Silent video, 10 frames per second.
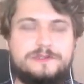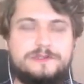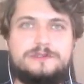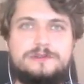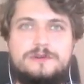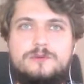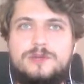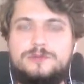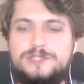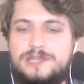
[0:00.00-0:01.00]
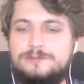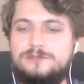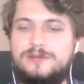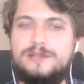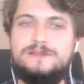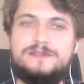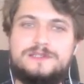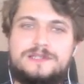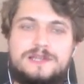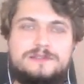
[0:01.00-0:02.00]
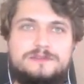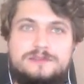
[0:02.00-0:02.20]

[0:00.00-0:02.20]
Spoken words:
One which came to mind is that